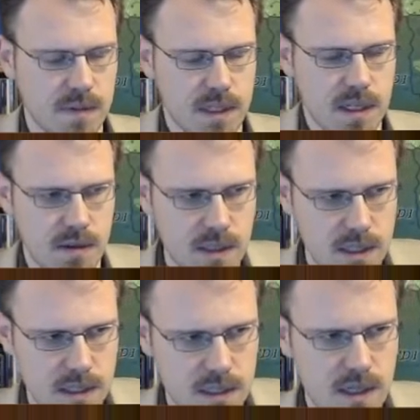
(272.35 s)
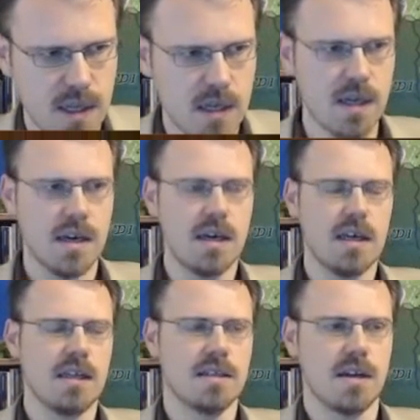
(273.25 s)
No, this,
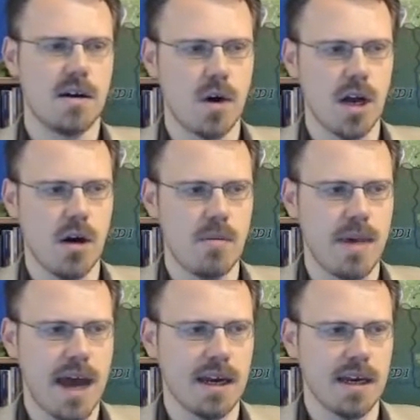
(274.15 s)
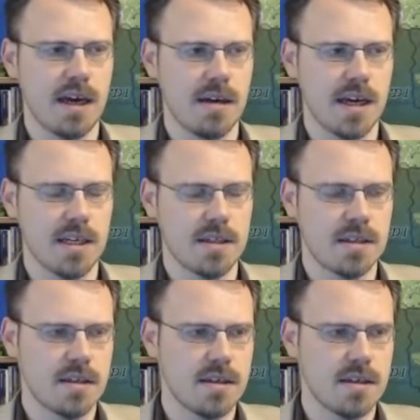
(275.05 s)
this is going to work out badly, I guess.